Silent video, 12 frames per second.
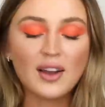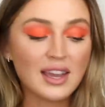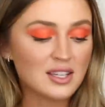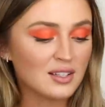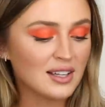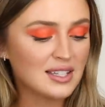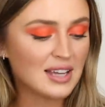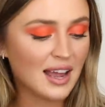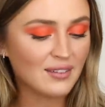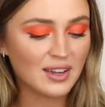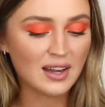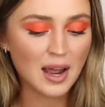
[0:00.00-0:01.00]
Okay, so let's
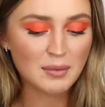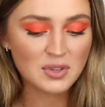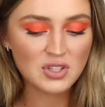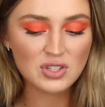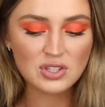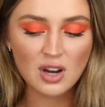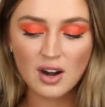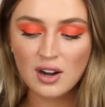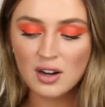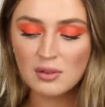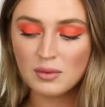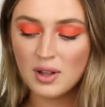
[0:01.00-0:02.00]
dive in. I'm gonna
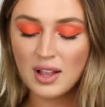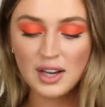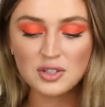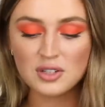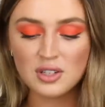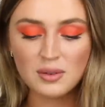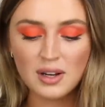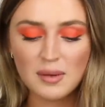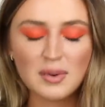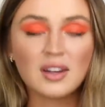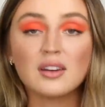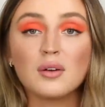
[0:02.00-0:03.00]
start, well, actually, you know what?
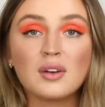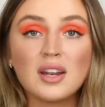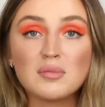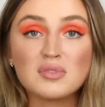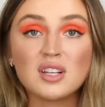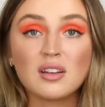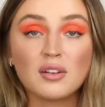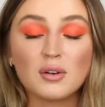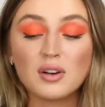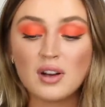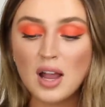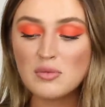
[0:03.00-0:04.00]
I'm not gonna go in any particular
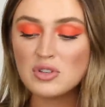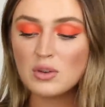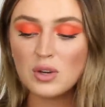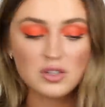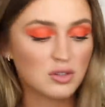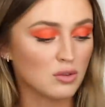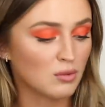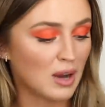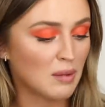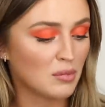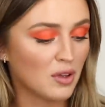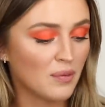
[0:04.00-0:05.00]
order. I'm just going to
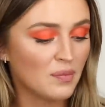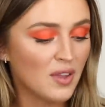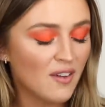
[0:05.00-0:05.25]
ramble.